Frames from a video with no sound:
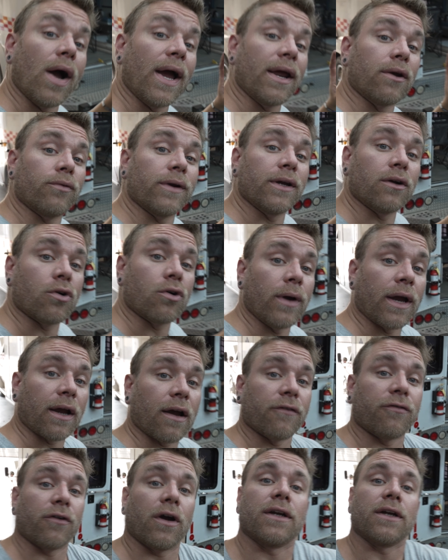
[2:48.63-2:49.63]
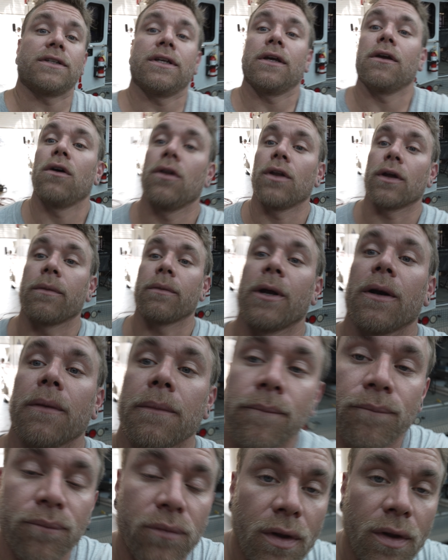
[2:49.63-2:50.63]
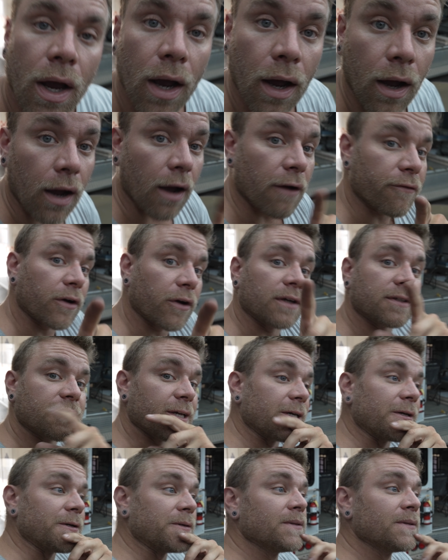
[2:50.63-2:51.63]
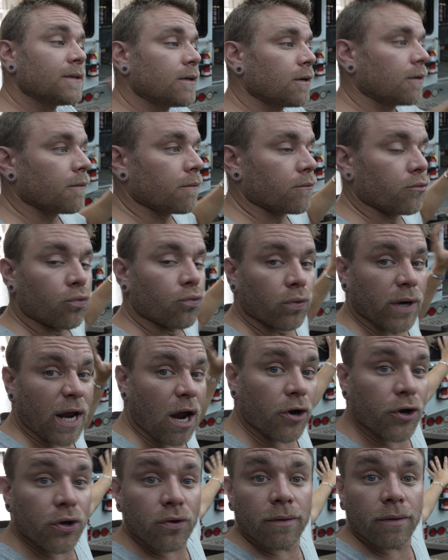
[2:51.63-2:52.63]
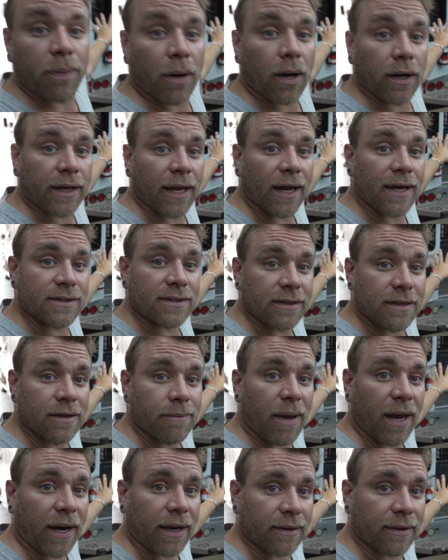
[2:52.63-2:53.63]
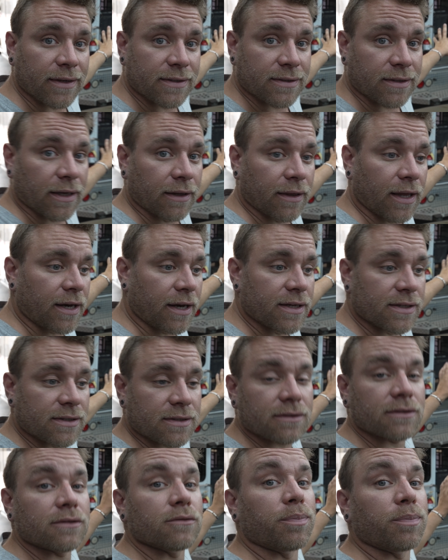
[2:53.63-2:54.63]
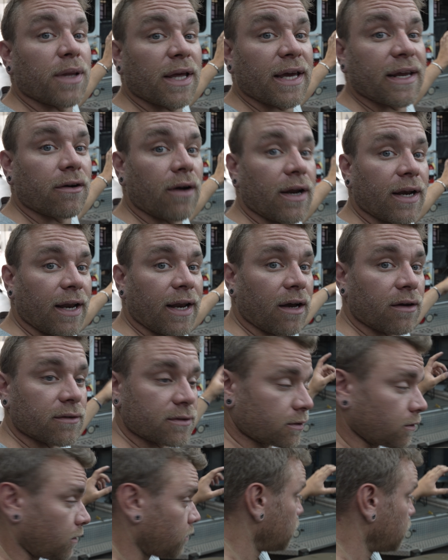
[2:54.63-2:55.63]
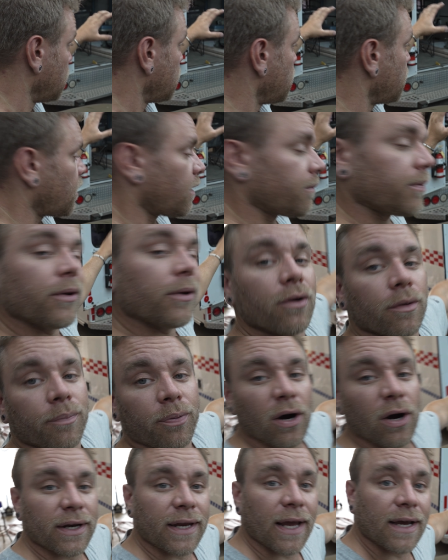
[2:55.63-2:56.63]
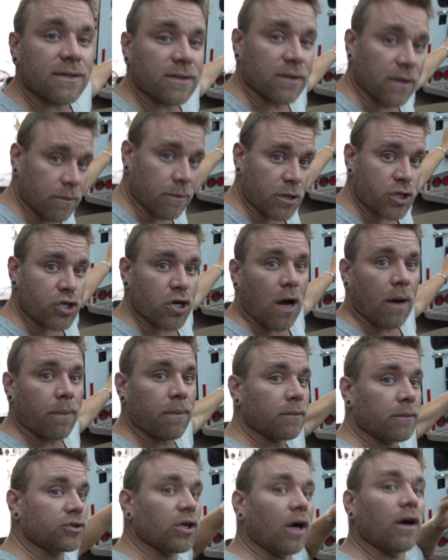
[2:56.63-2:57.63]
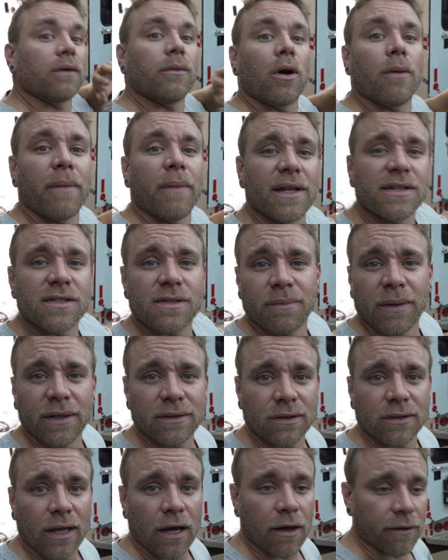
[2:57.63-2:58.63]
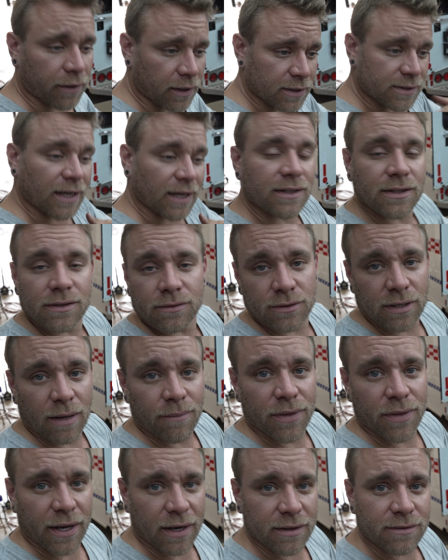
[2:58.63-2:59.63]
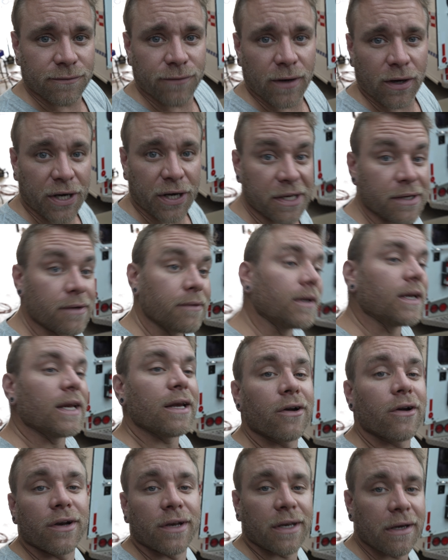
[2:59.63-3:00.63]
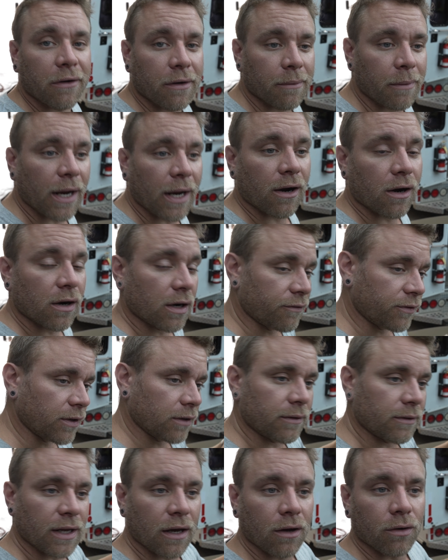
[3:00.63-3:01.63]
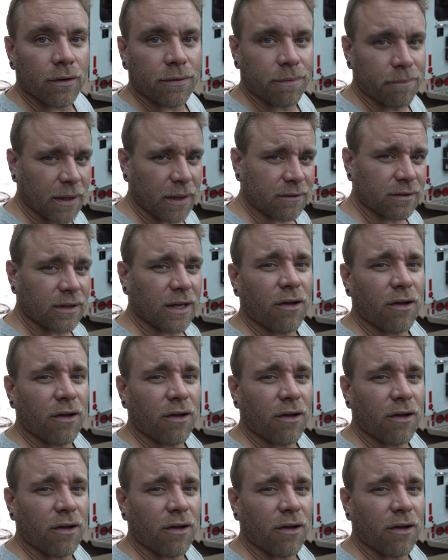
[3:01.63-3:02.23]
and real quick, I forgot to tell you, hold on, come here. I forgot to tell you, we are doing a podcast in the back of this thing. That is planned right now. So I've been doing a podcast in my shop talking about men's mental health, because that's something that it's very near and dear to my heart. I've dealt with mental